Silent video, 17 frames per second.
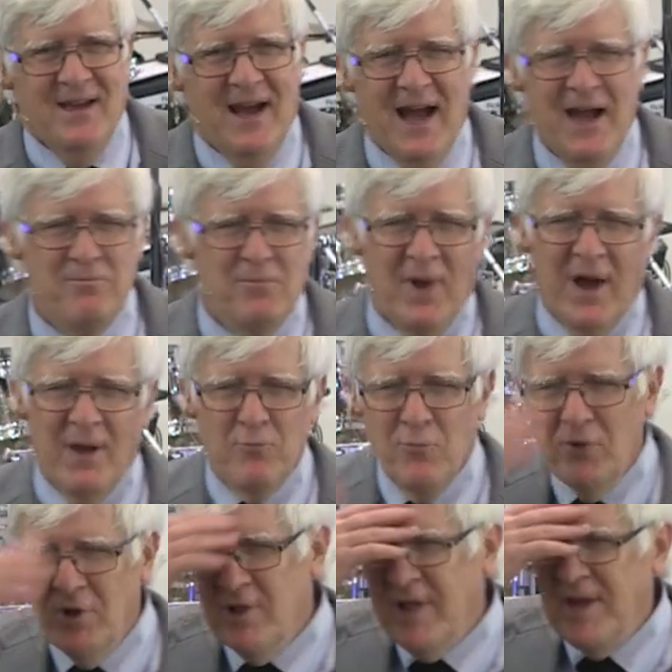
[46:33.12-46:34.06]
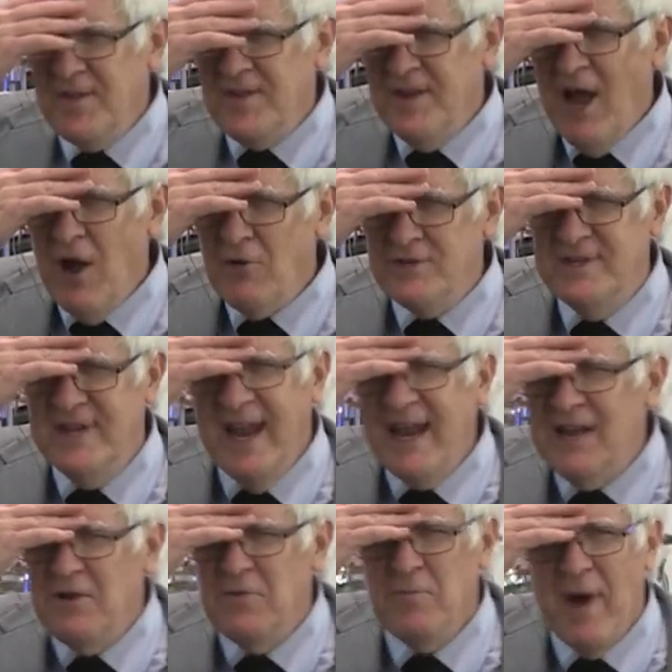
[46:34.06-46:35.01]
I, I'm realizing how
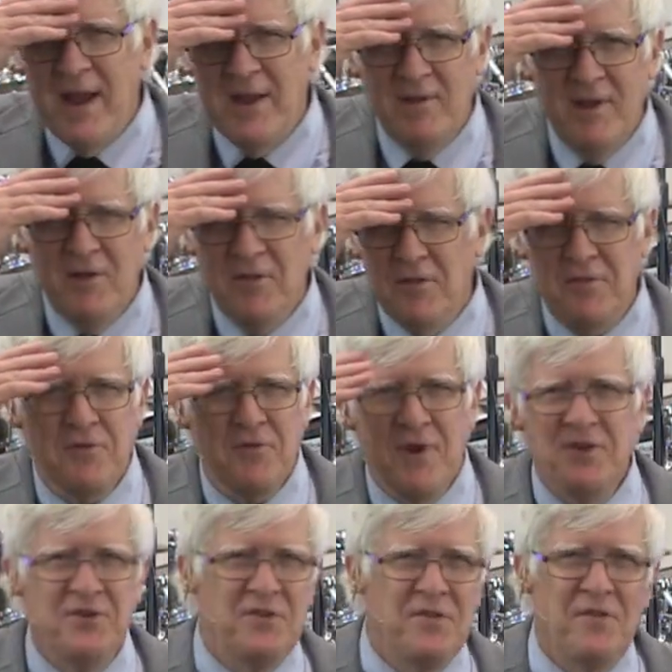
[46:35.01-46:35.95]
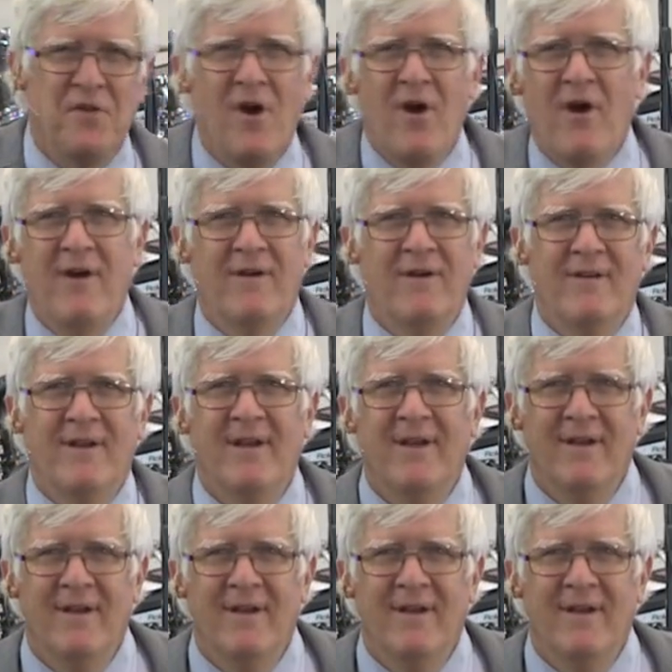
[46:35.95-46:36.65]
dated my illustrations are.